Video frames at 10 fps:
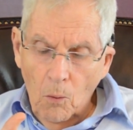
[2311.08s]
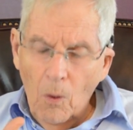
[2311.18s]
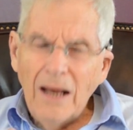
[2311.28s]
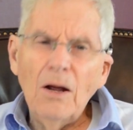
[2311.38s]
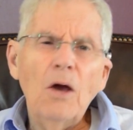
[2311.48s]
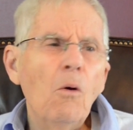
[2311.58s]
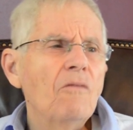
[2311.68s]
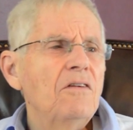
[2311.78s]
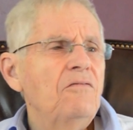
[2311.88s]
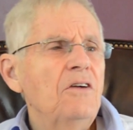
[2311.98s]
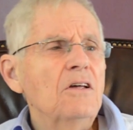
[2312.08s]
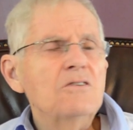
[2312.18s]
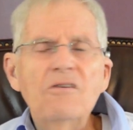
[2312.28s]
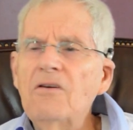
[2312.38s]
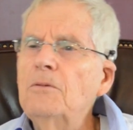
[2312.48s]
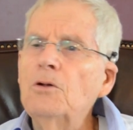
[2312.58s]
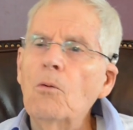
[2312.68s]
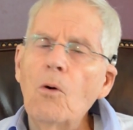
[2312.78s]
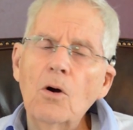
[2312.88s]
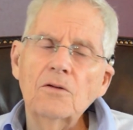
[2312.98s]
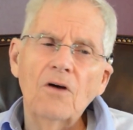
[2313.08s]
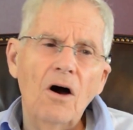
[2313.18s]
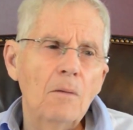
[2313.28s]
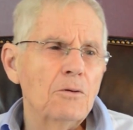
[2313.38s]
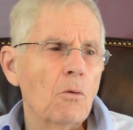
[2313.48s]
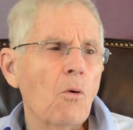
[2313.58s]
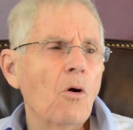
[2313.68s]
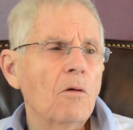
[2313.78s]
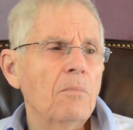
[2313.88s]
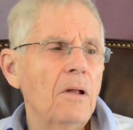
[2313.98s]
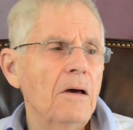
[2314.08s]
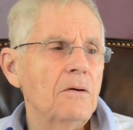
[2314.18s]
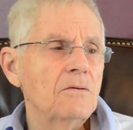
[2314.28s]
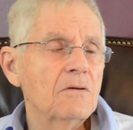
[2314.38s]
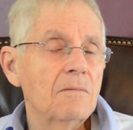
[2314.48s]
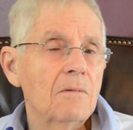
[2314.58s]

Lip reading: Why do I often feel as if I'm in the wrong time, in the wrong place?